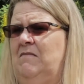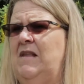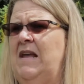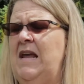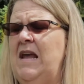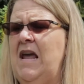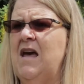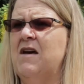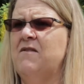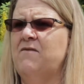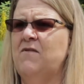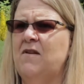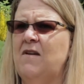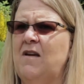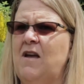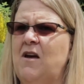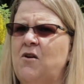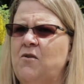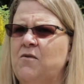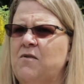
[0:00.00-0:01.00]
they have a
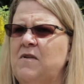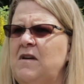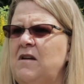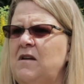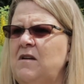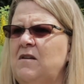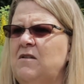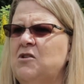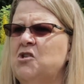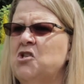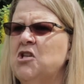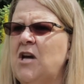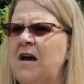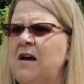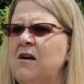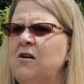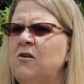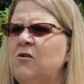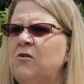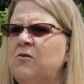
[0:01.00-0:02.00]
healthy
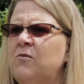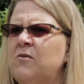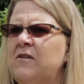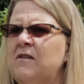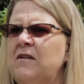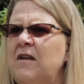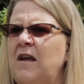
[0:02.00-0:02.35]
child with